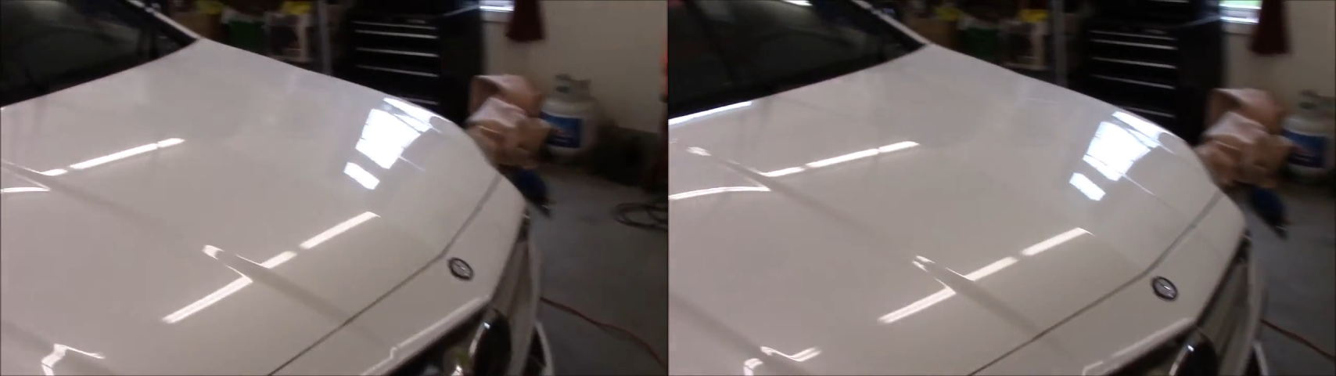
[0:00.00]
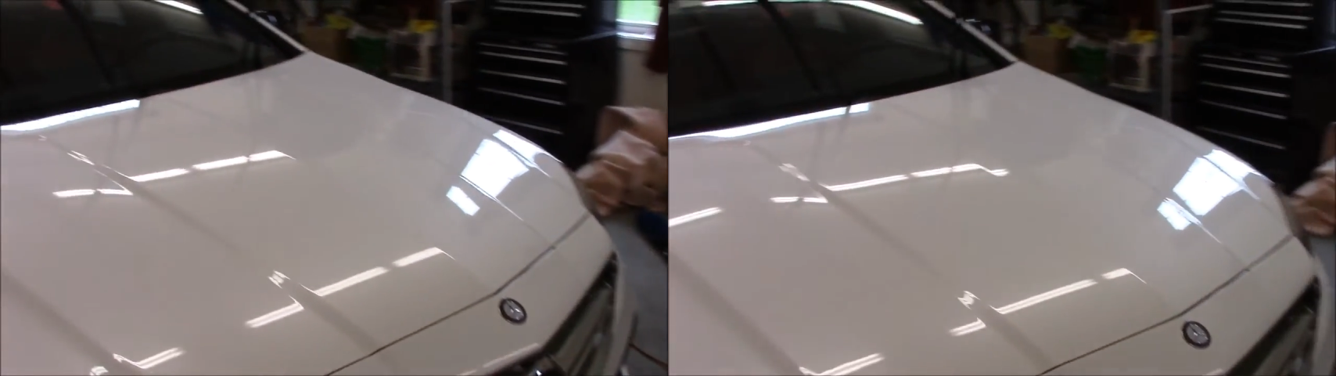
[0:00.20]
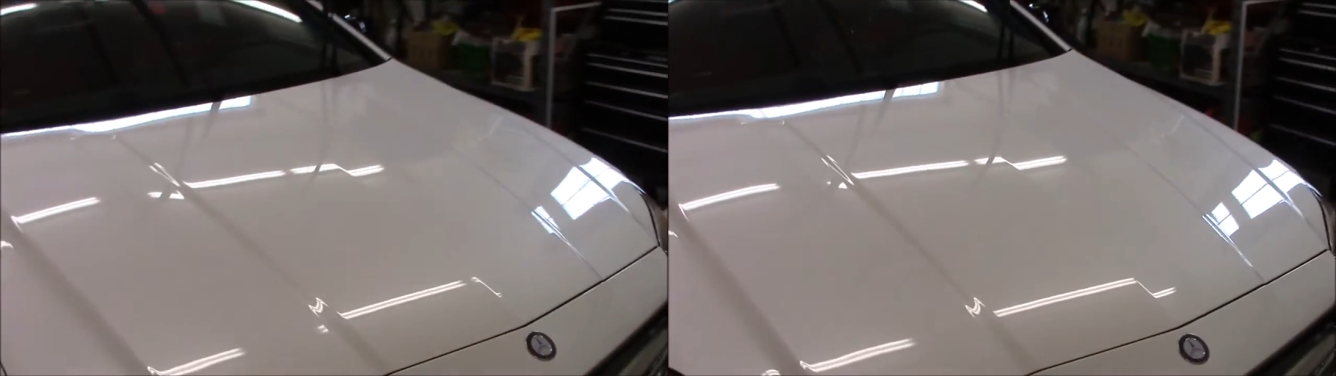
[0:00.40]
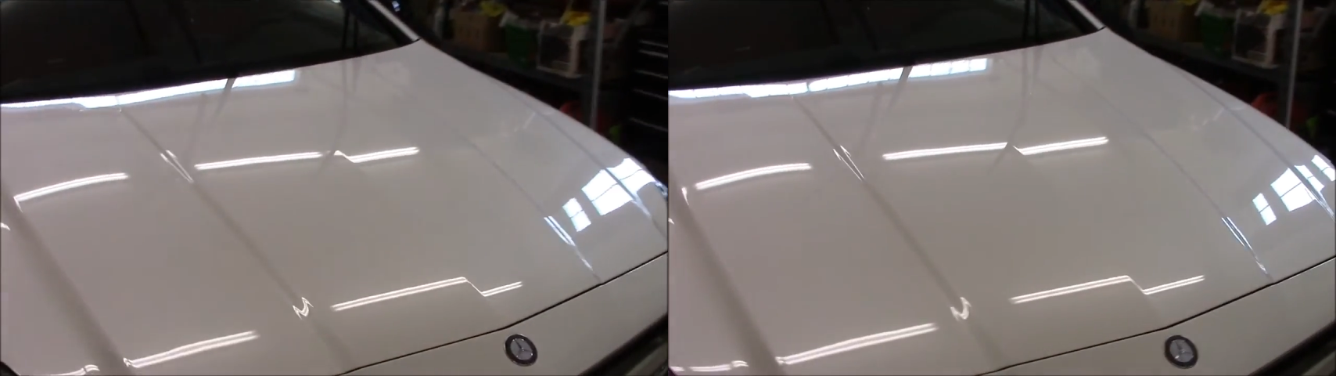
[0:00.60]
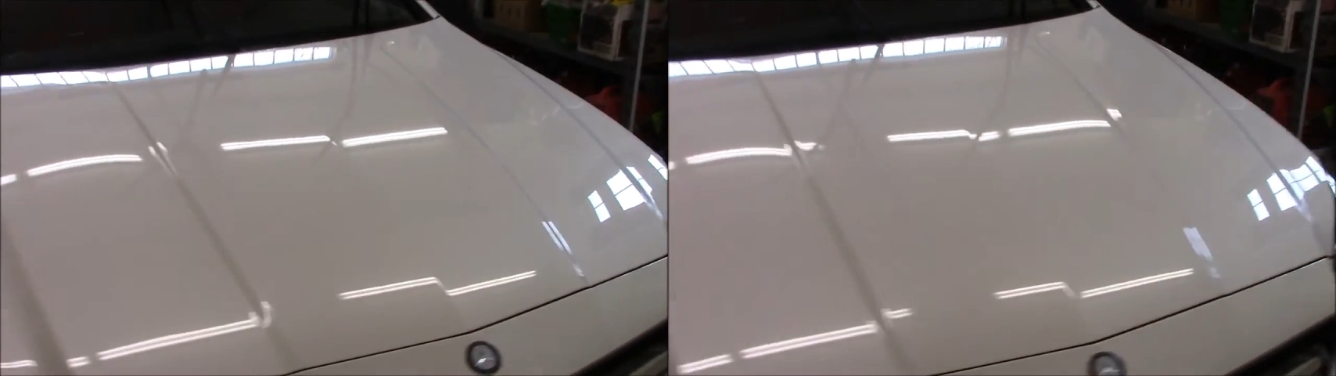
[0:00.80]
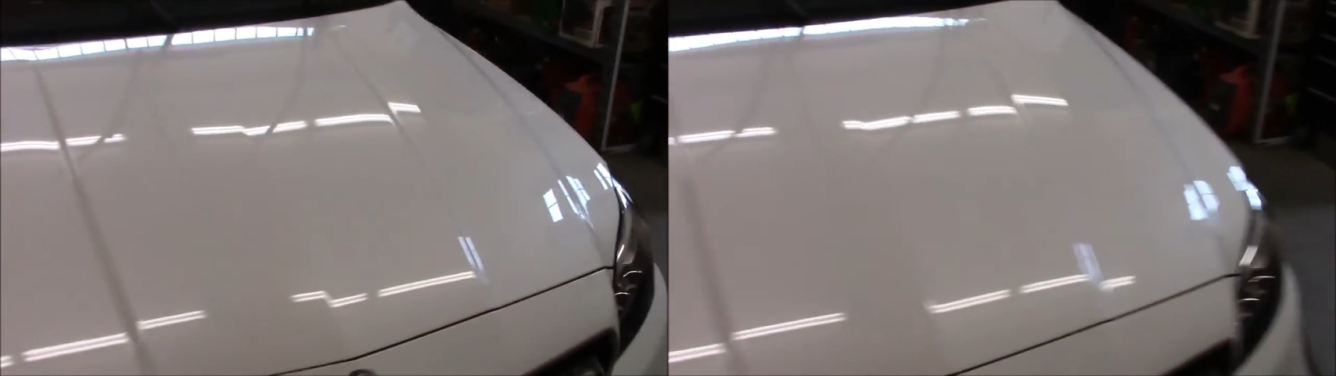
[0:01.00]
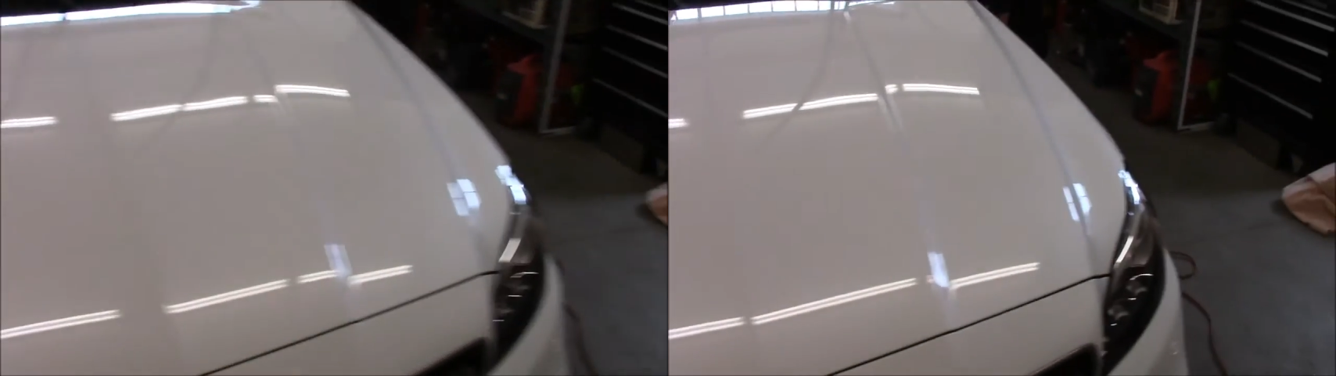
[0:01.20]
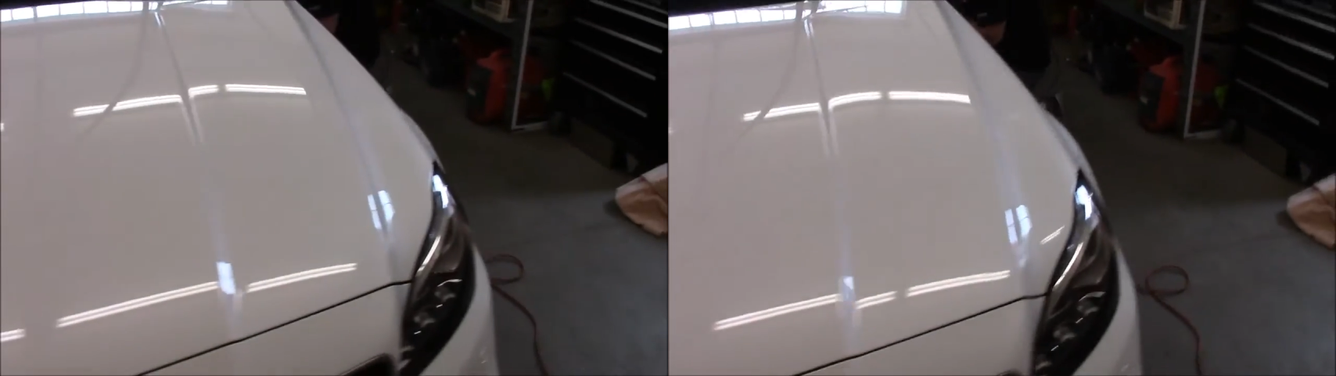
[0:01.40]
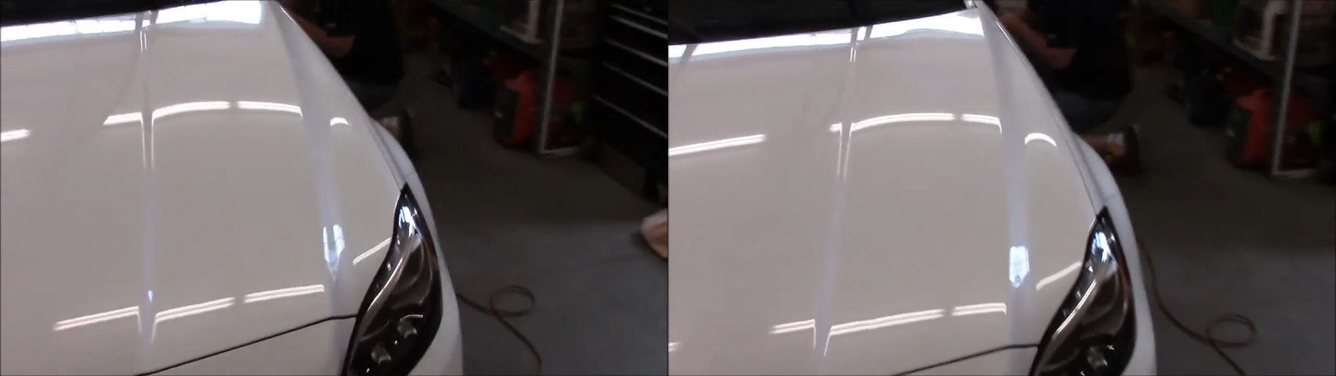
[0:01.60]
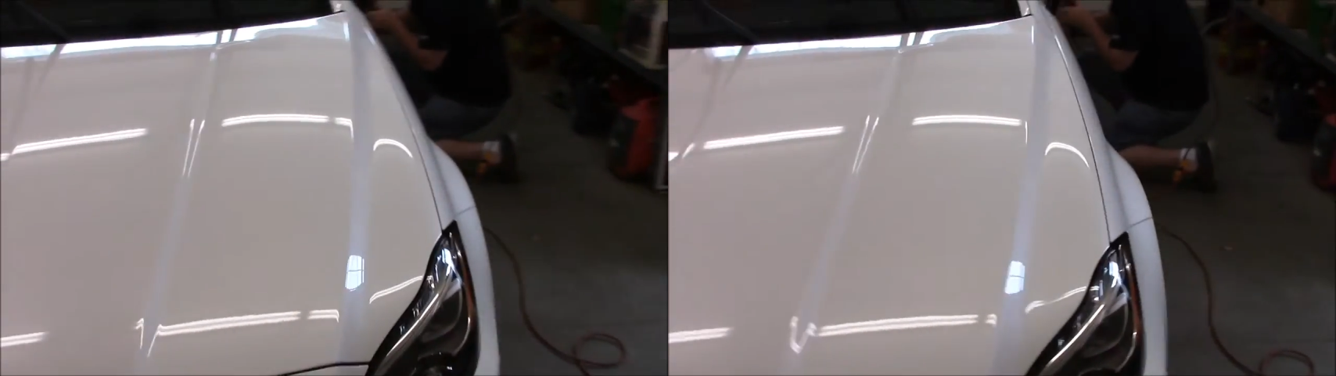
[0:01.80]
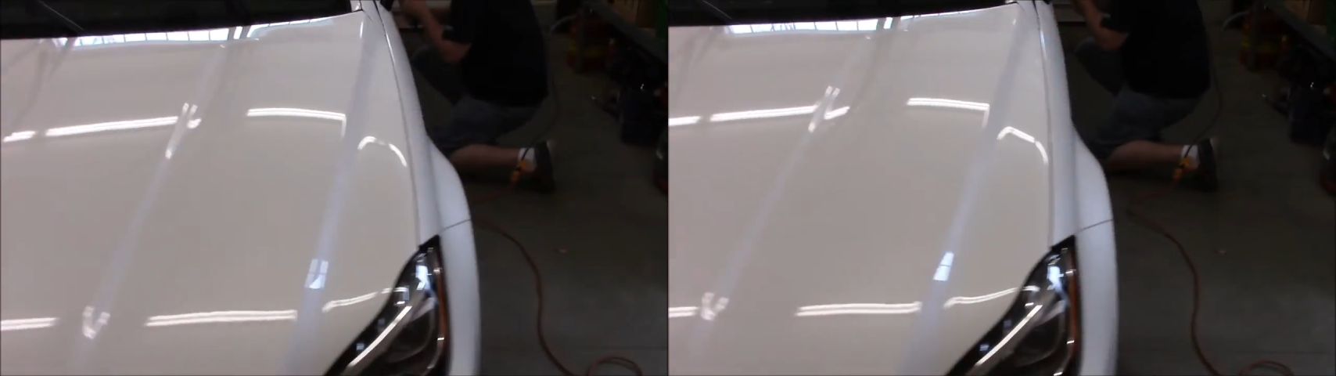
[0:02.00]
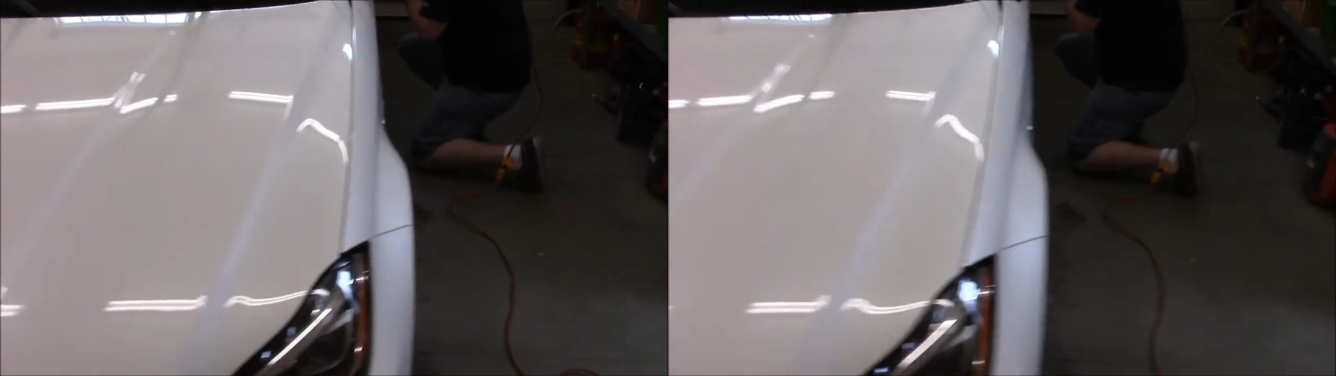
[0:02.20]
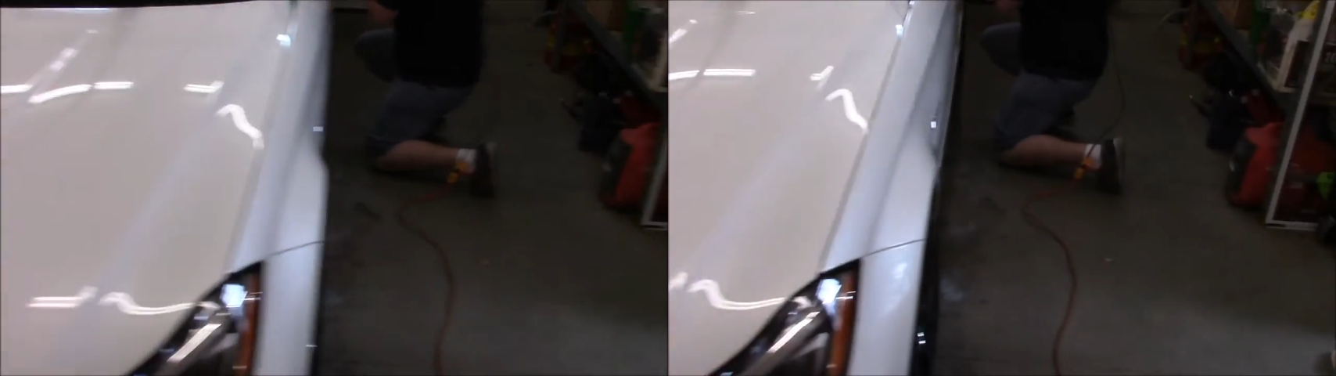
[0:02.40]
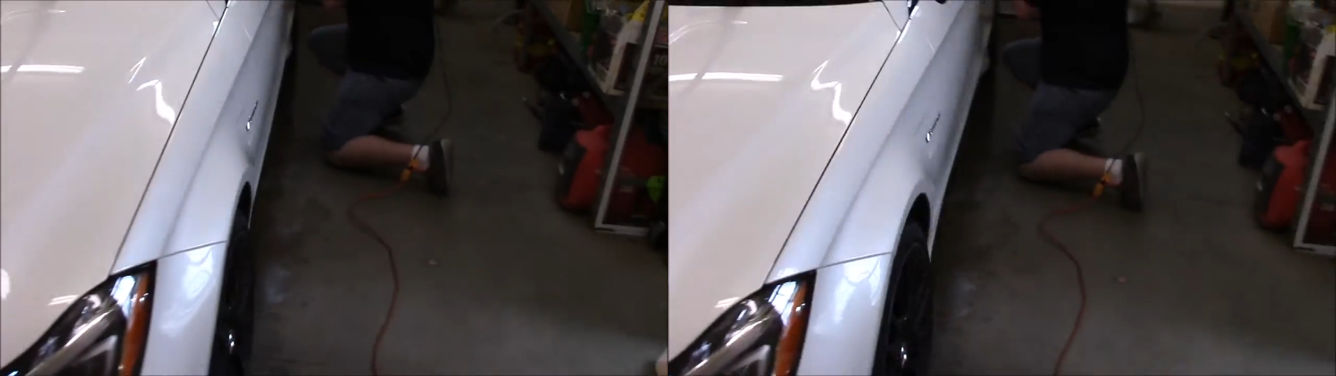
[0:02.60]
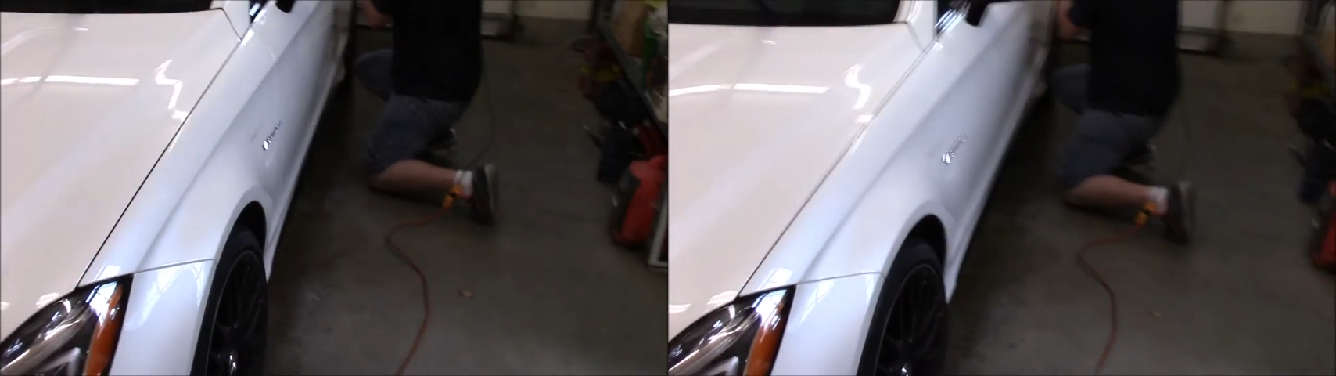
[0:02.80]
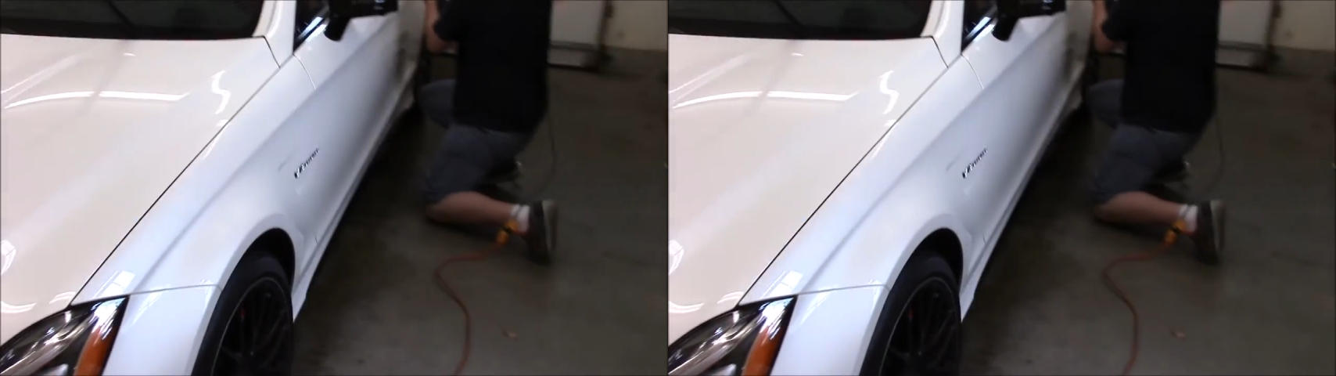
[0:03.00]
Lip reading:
[unreadable: no face in view]